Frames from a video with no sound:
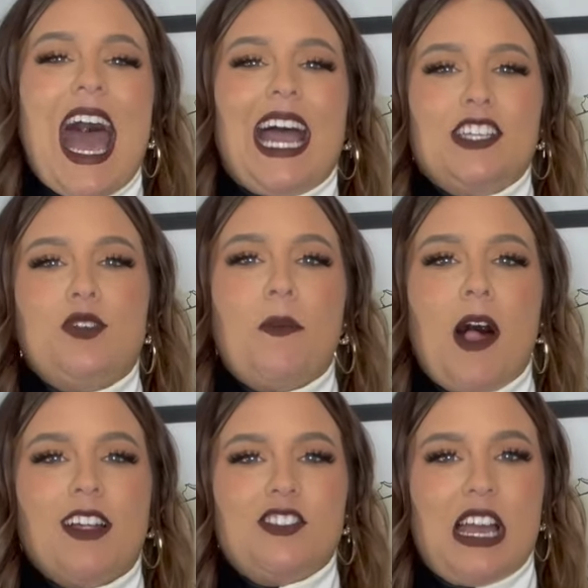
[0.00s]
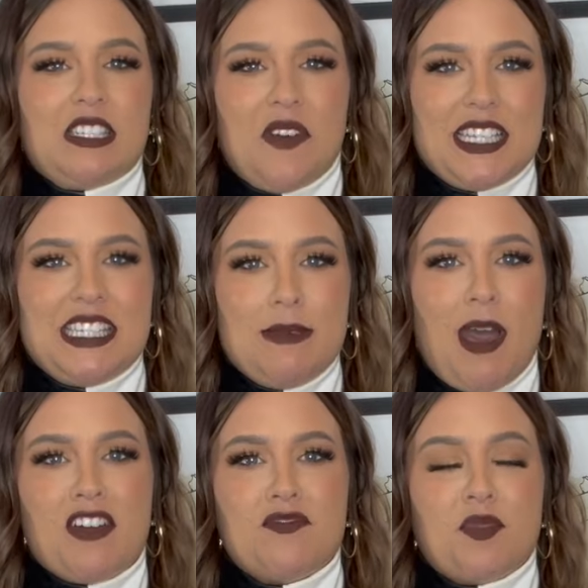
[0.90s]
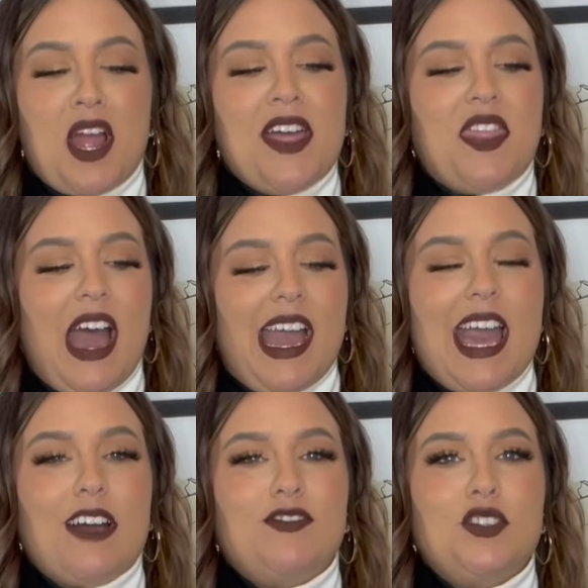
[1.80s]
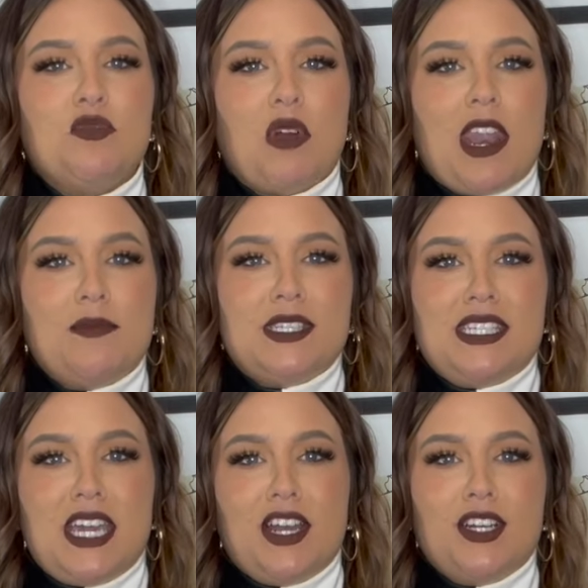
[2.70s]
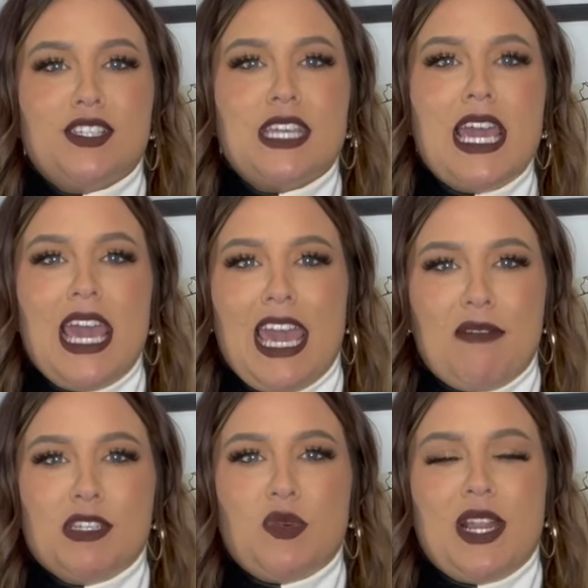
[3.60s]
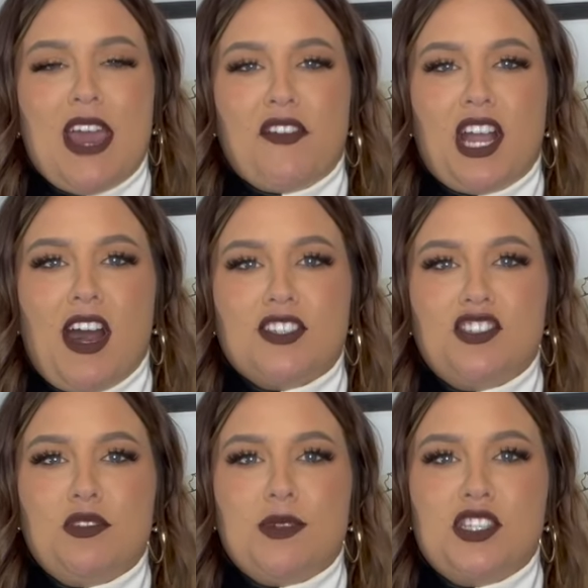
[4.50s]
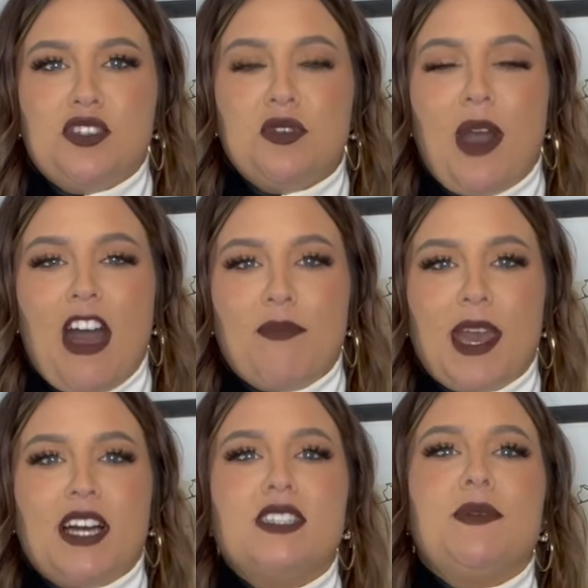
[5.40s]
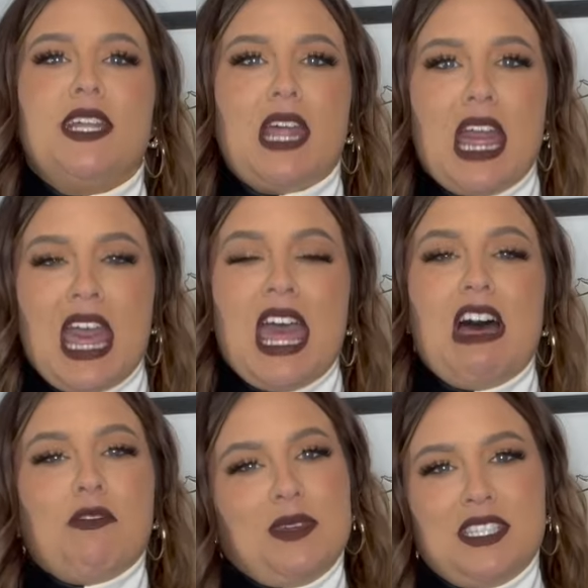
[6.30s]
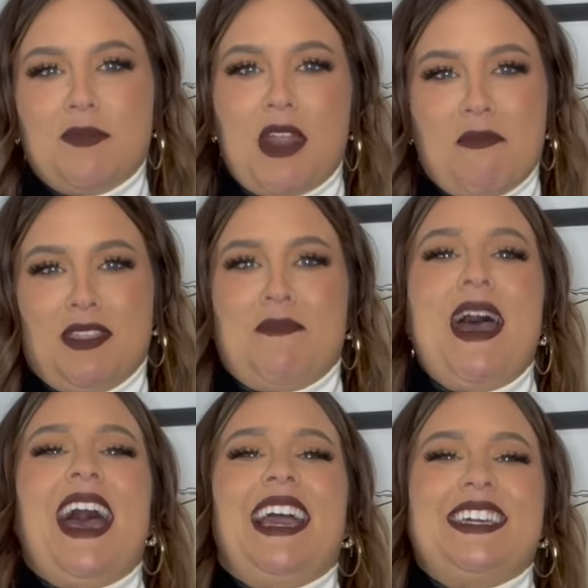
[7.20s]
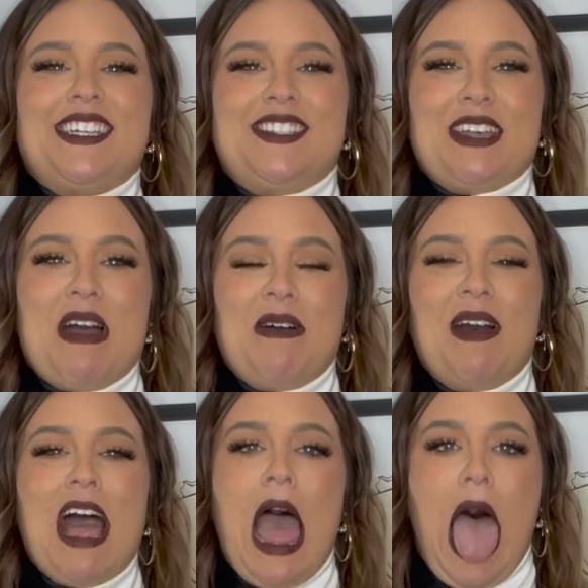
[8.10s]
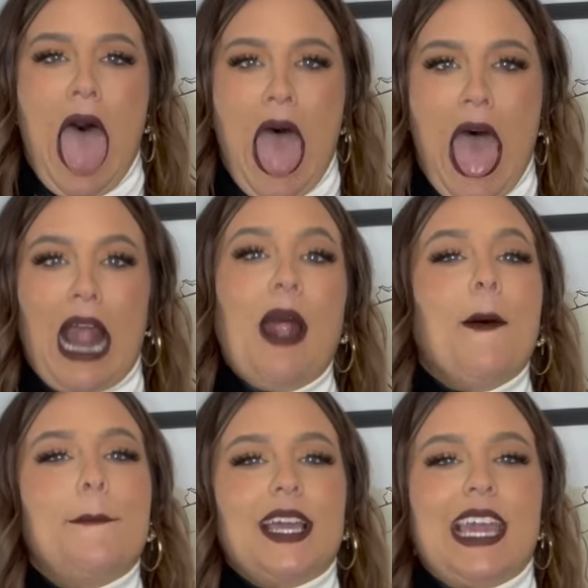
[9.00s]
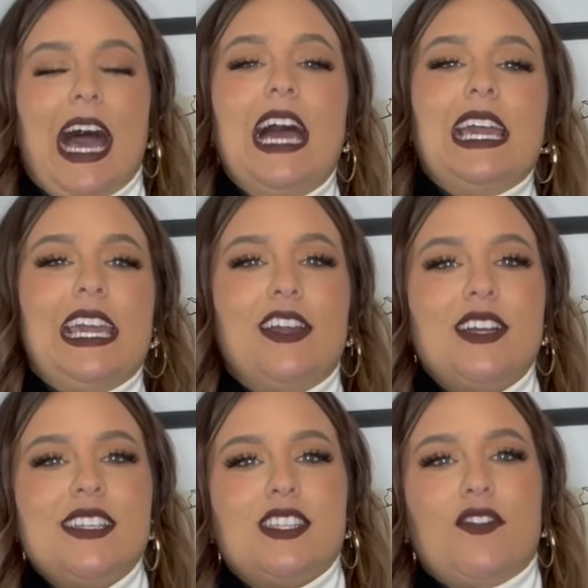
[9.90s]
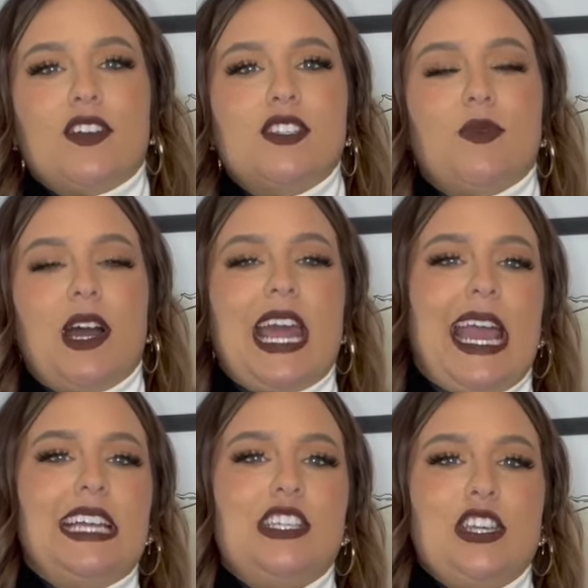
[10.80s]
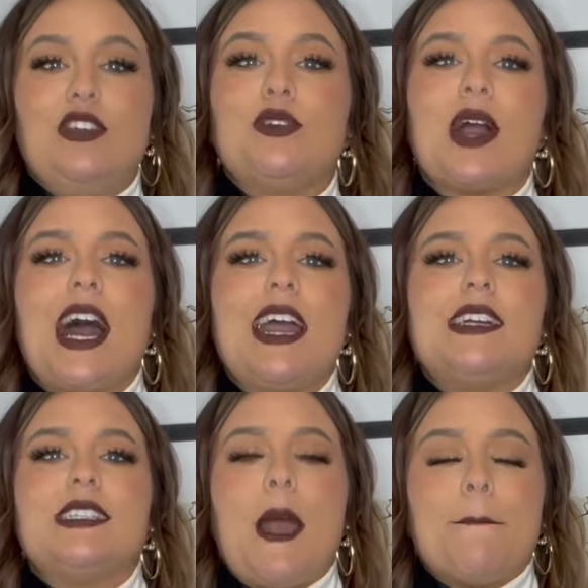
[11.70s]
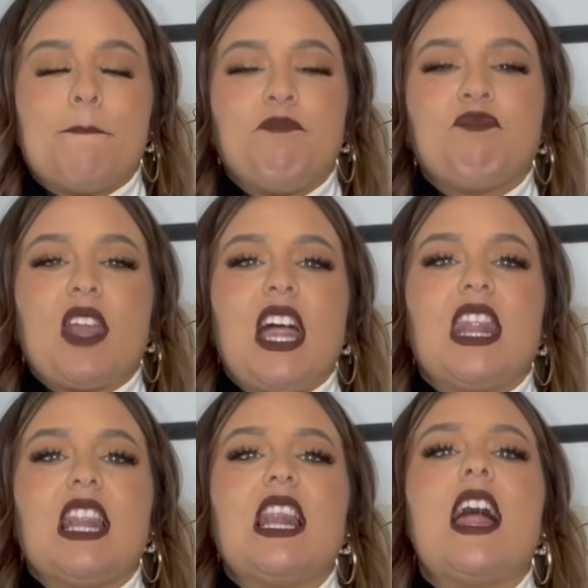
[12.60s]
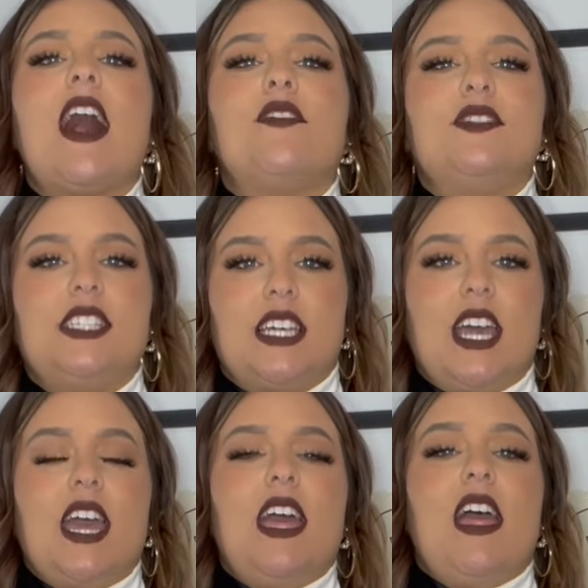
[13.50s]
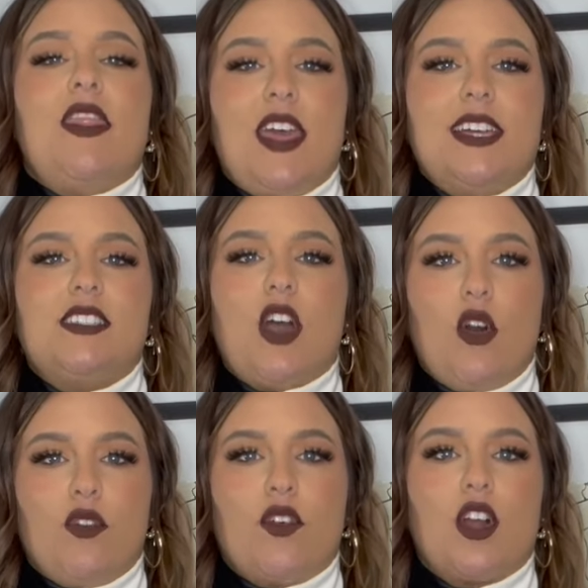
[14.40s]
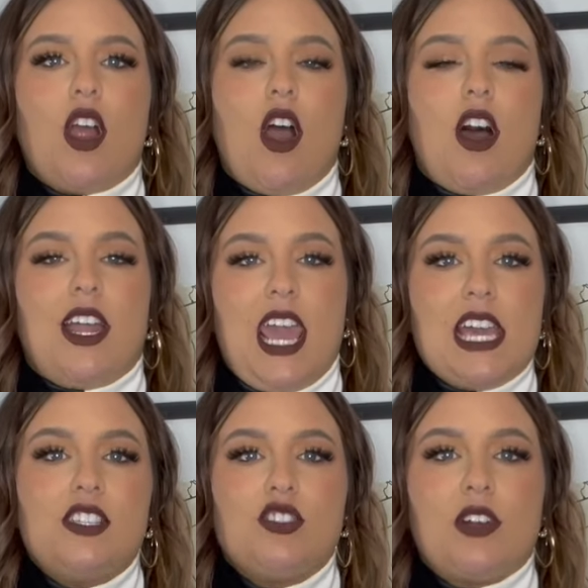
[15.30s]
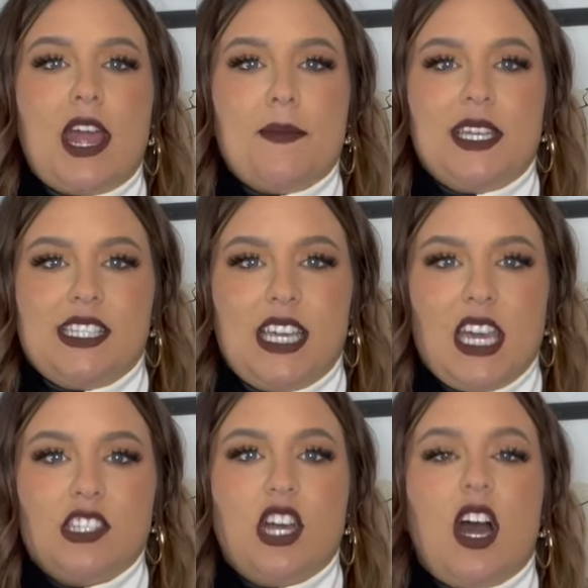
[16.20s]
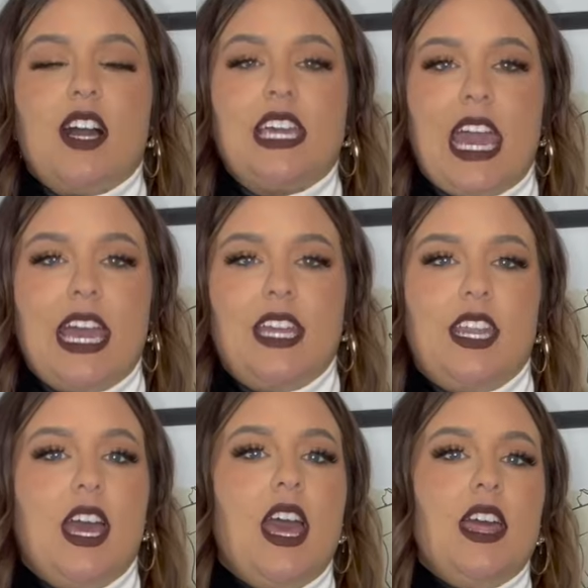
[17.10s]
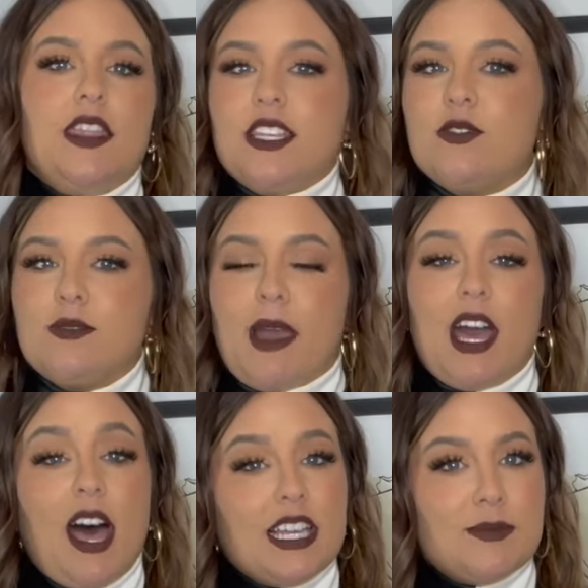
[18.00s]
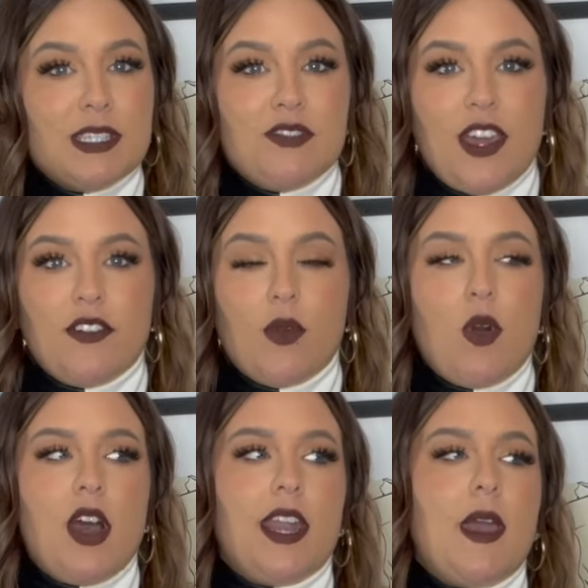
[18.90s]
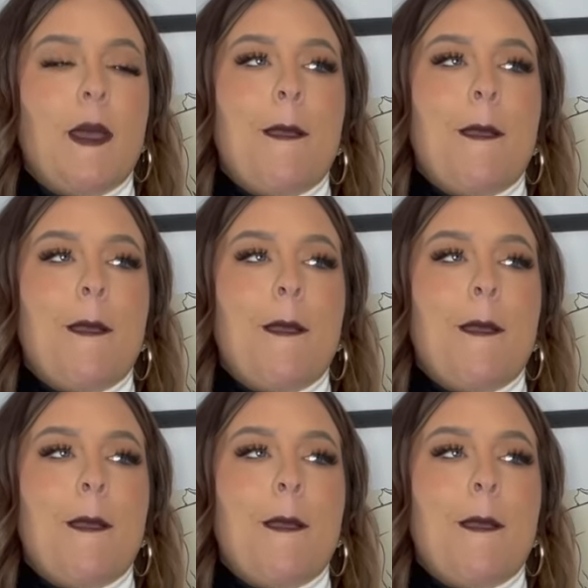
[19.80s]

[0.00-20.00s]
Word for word: I do apologize if I seem out of breath. I have to run upstairs in between every costume to have my husband help me zip it up in the back. So, but yeah, here is the first one and you guys loved this over on Instagram and TikTok and this was my husband's favorite one